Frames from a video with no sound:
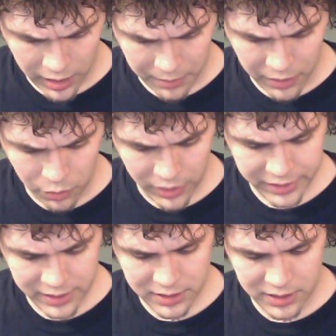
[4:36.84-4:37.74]

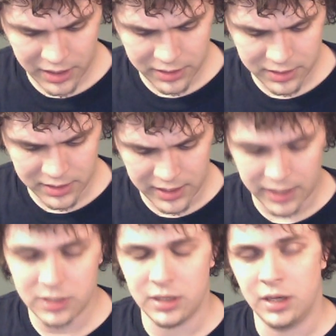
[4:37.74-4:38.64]
What this does is
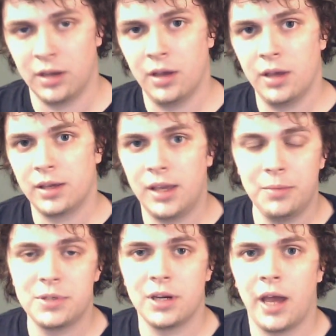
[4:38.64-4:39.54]
actually
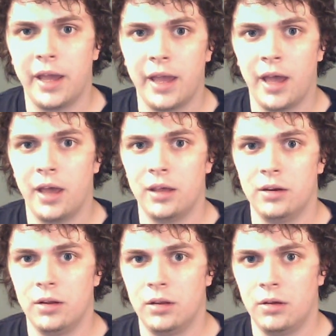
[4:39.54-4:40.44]
keeps an eye
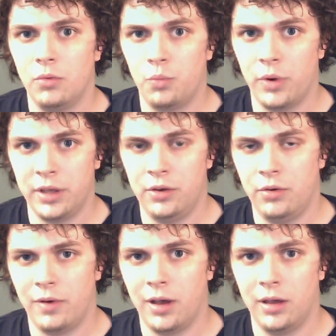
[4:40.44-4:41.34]
on what
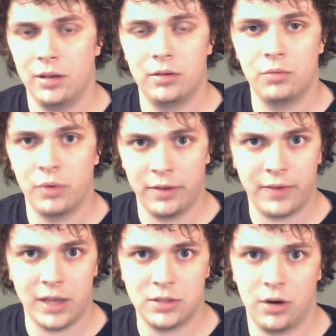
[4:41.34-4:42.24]
you've
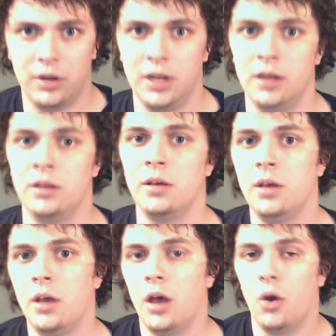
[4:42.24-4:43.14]
got targeted,
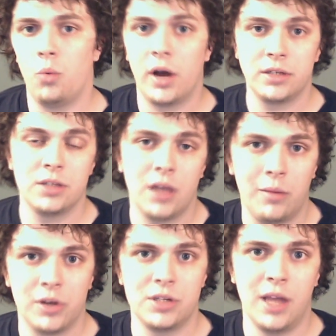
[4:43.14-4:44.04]
watches
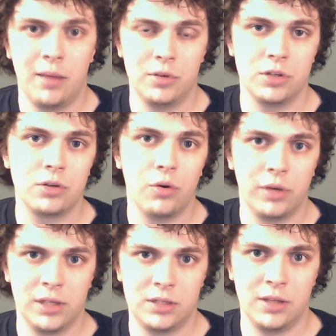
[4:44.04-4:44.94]
how much damage is
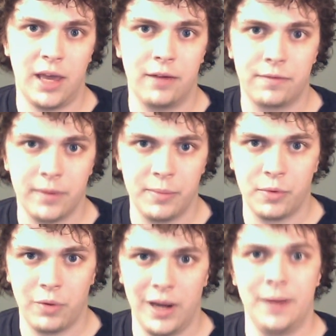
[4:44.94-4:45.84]
going into that
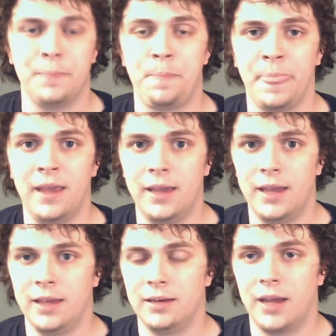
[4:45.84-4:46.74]
from the raid,
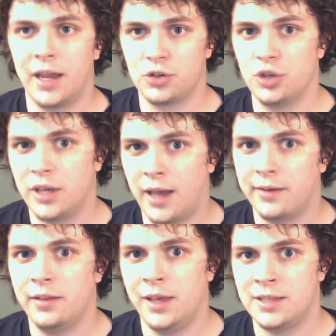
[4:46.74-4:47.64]
and actually
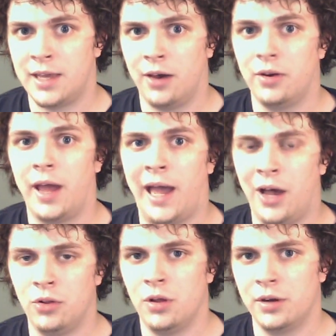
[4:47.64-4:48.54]
calculates out
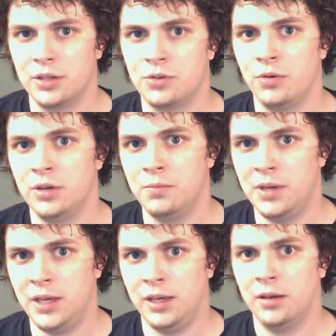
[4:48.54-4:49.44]
how long it's going to
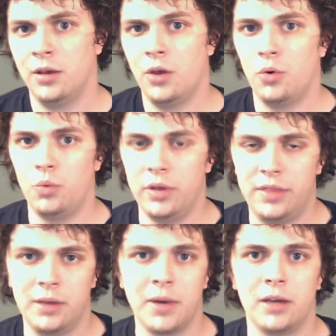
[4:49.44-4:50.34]
be
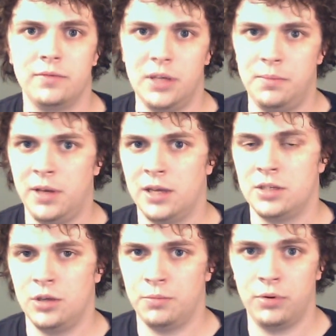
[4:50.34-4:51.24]
with the amount of
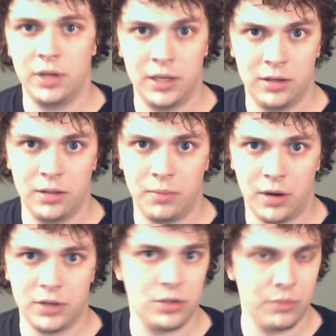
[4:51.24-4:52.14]
DPS that you're putting into the
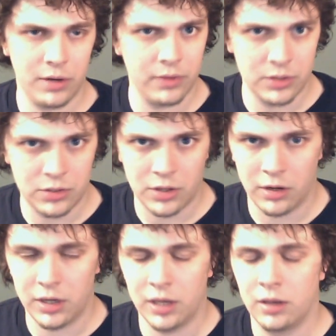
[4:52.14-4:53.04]
boss or whatever it is you're
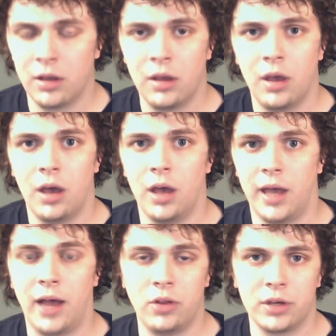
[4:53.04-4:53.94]
targeting,
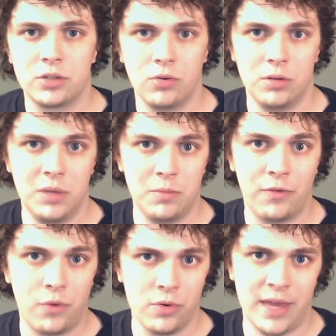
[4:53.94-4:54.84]
how long it's going to be
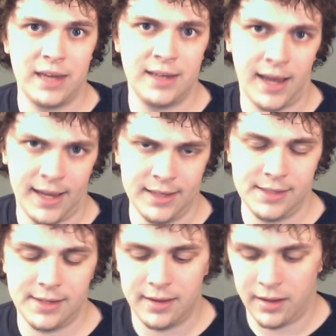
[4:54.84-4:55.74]
before that
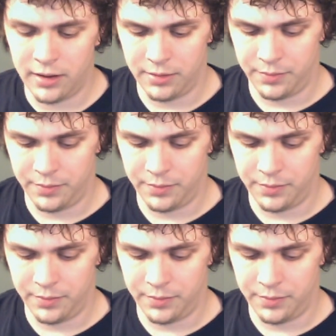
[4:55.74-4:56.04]
dies.